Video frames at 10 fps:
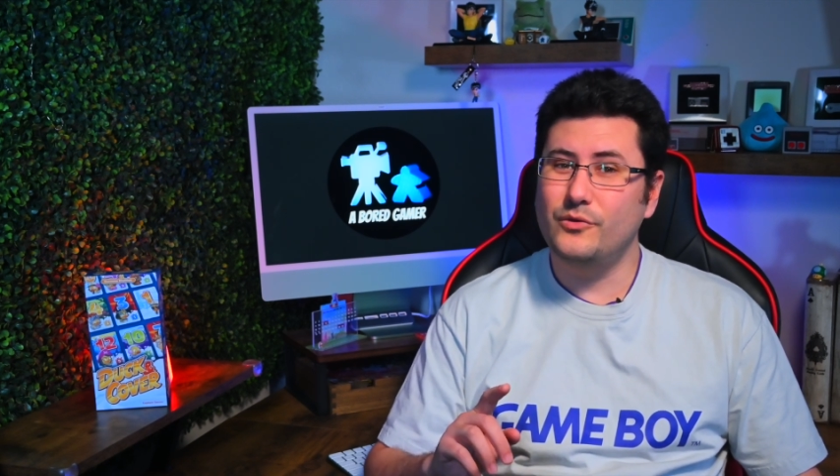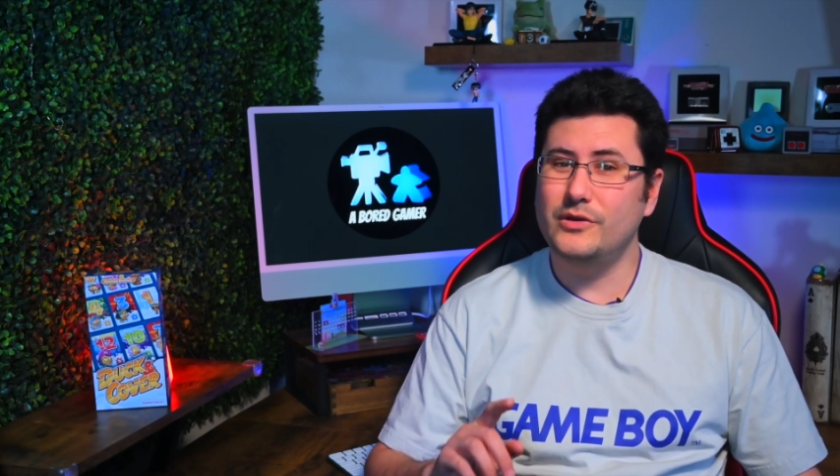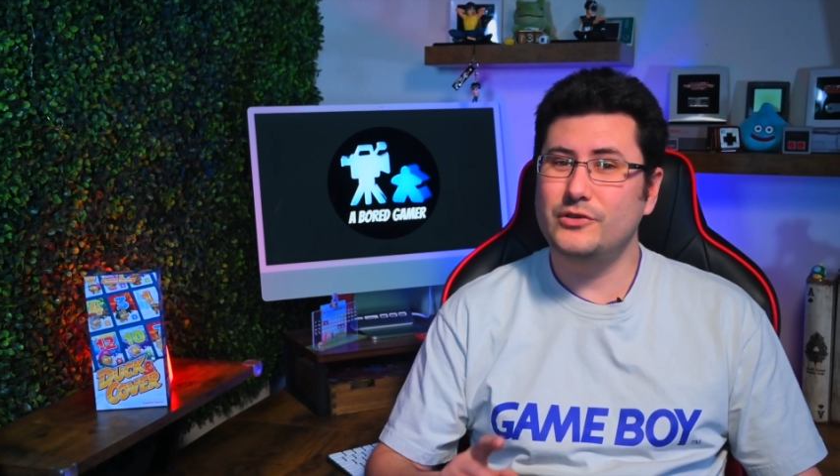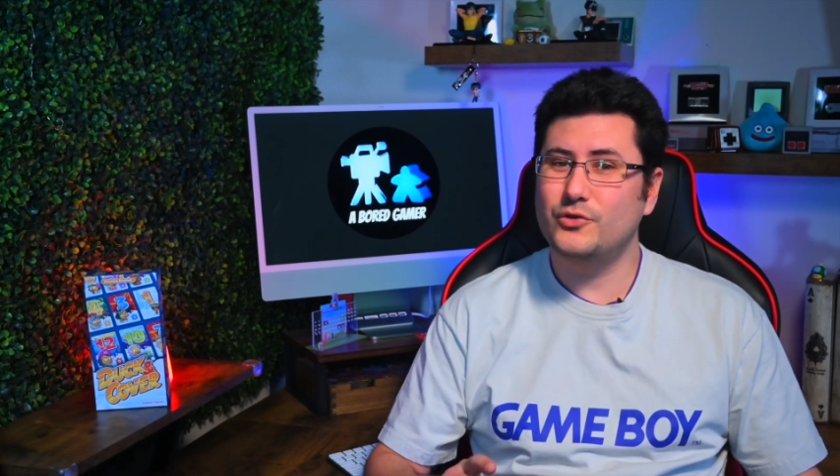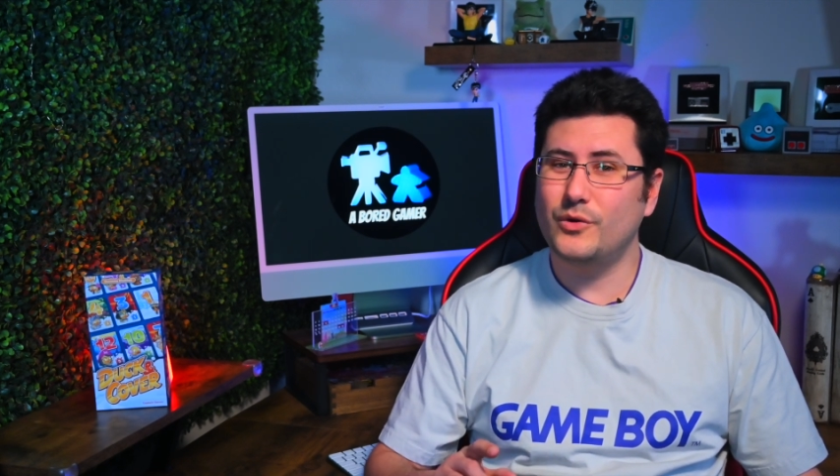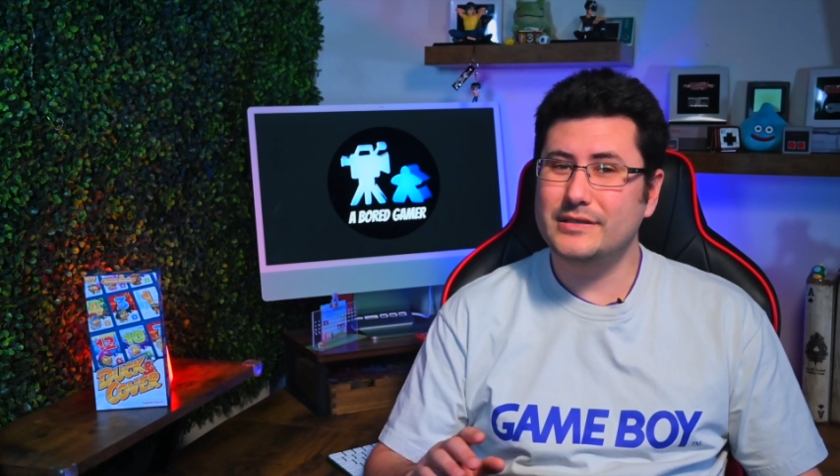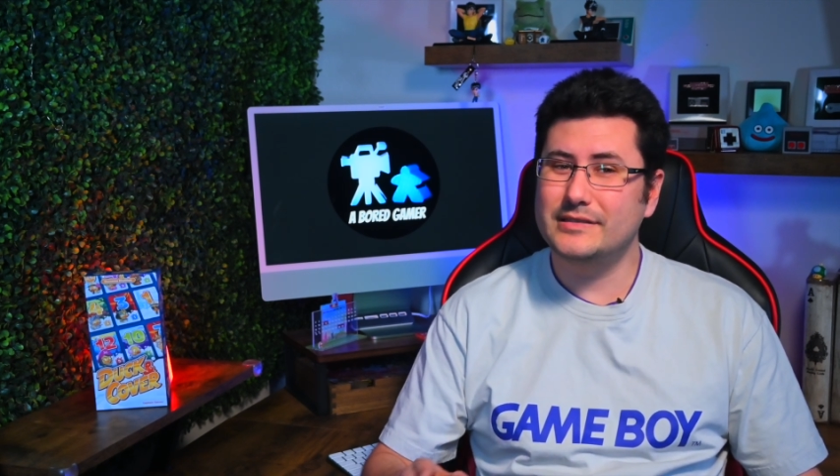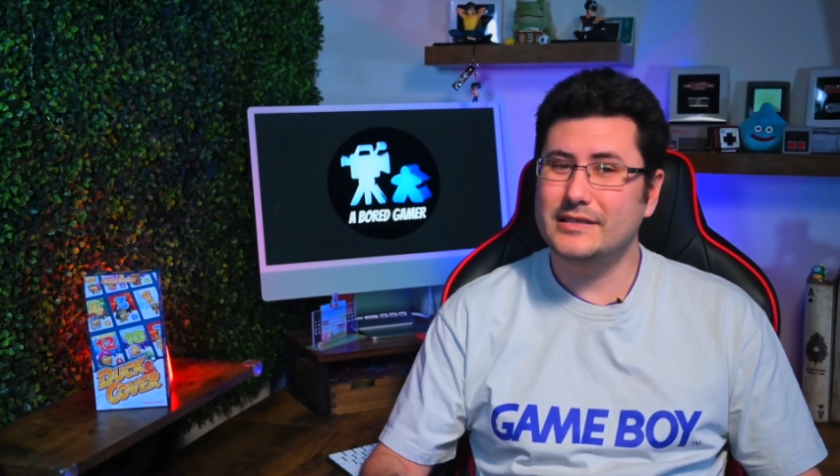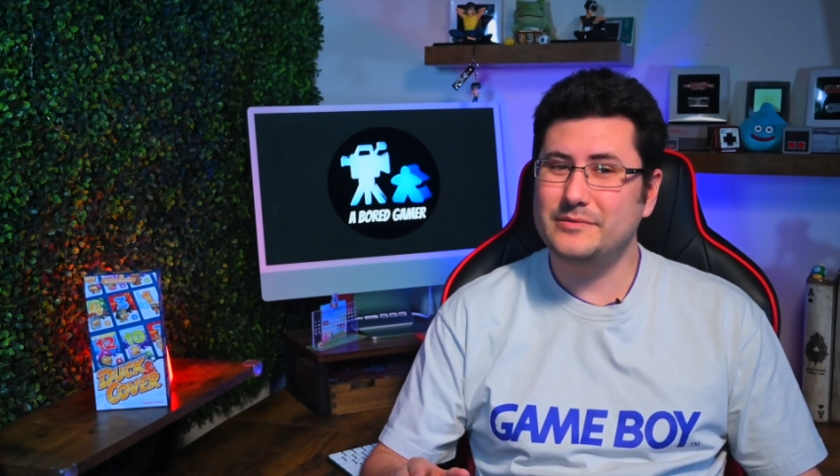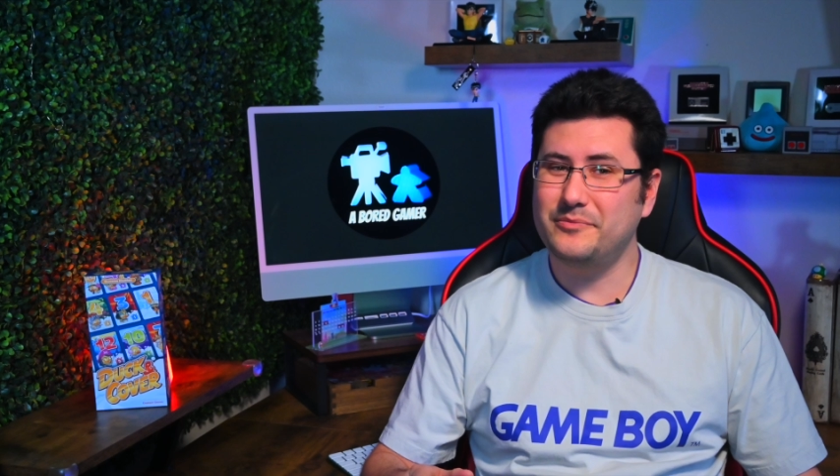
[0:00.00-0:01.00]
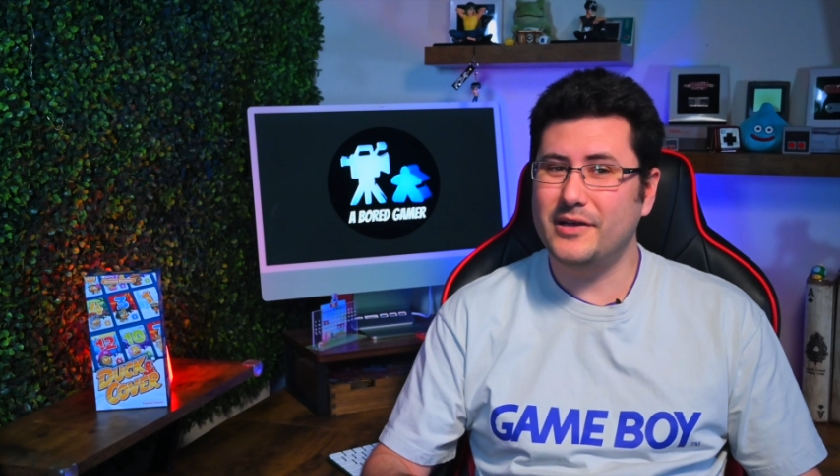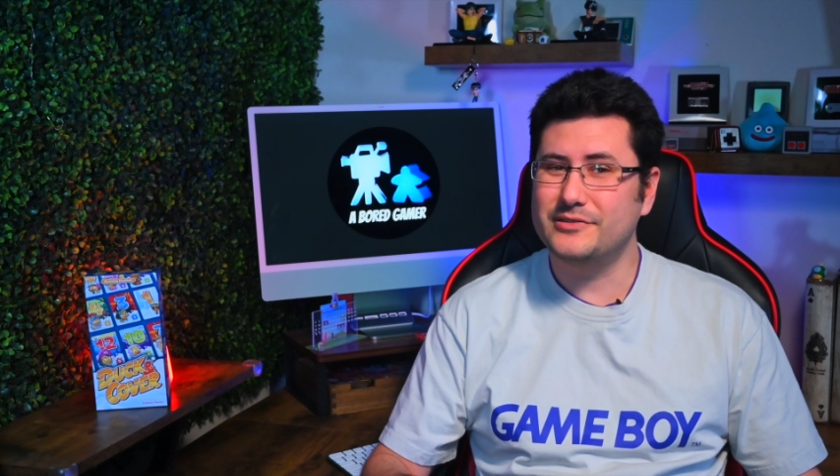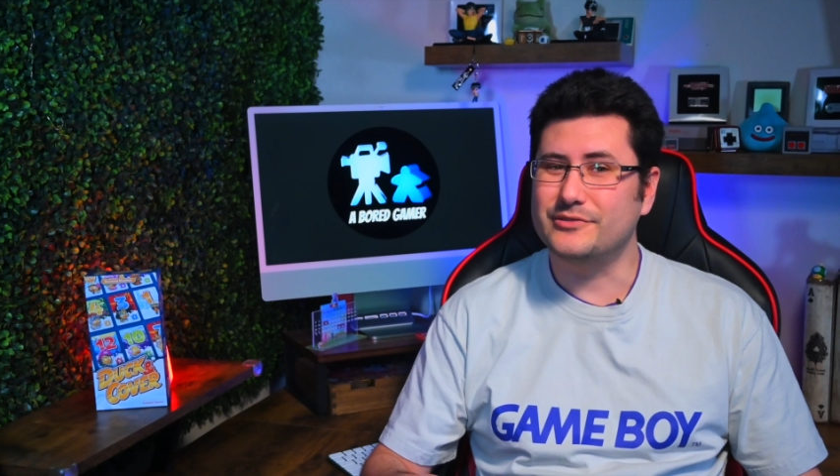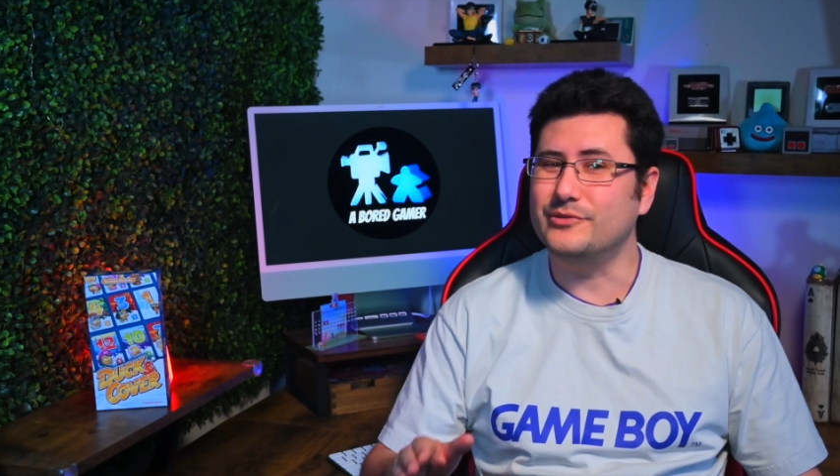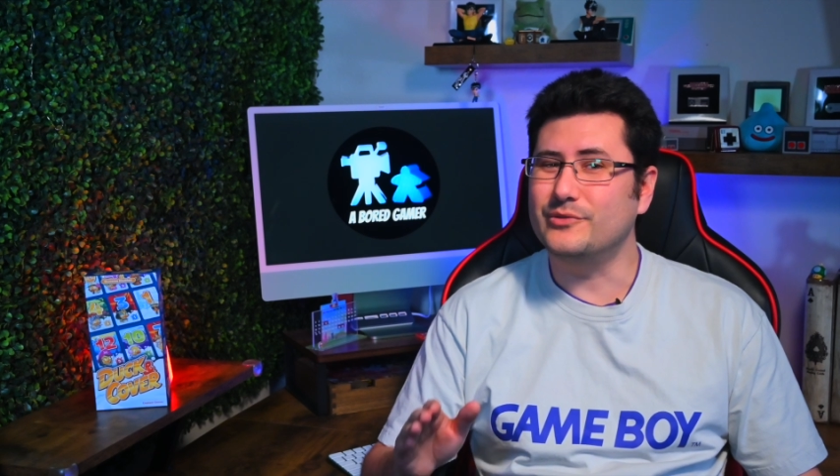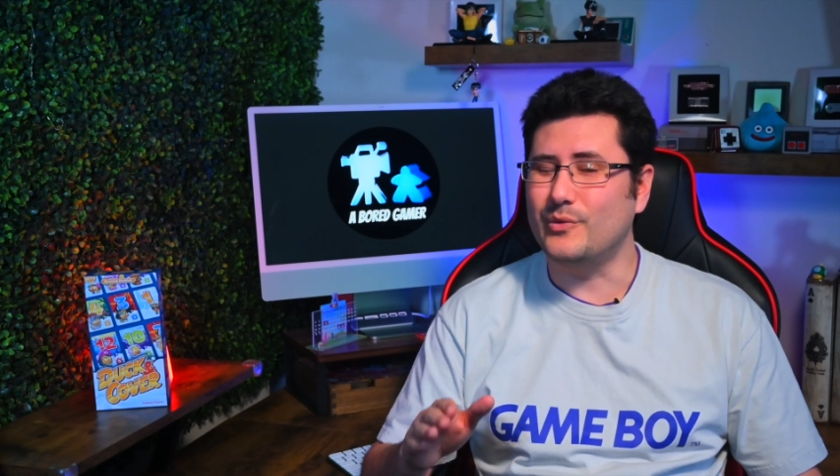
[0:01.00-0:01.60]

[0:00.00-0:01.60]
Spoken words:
who enjoys this puzzle